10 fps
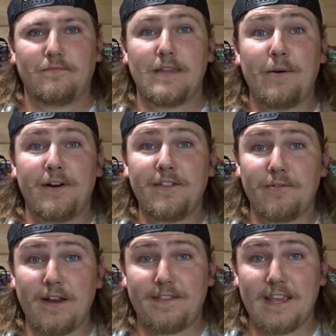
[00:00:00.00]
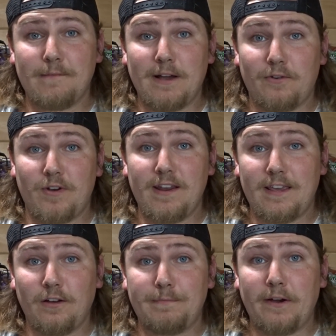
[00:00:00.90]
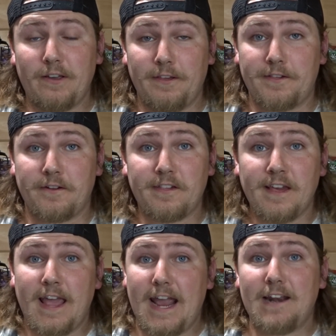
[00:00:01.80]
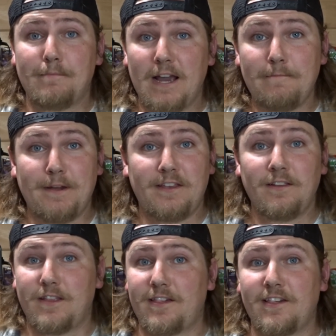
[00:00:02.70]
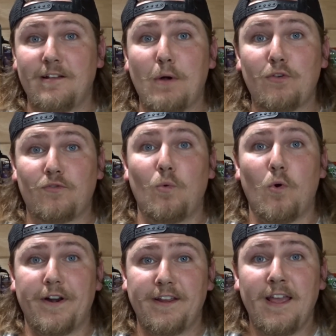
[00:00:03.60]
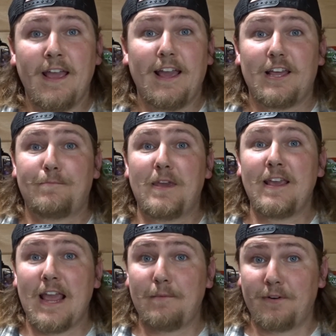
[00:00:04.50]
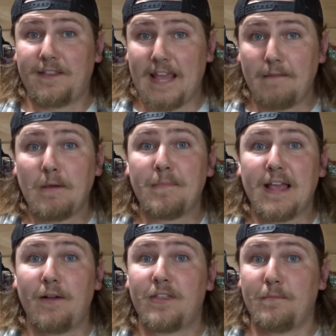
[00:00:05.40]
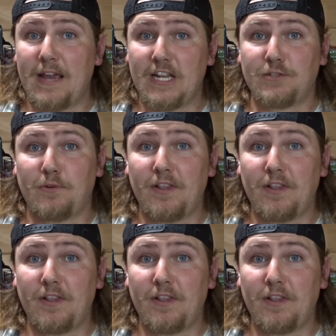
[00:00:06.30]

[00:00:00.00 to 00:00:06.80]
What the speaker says: Now, another great thing about Green Keeled Bellied Lizards, and in my opinion this is the most rewarding, is being able to tame them down to manageable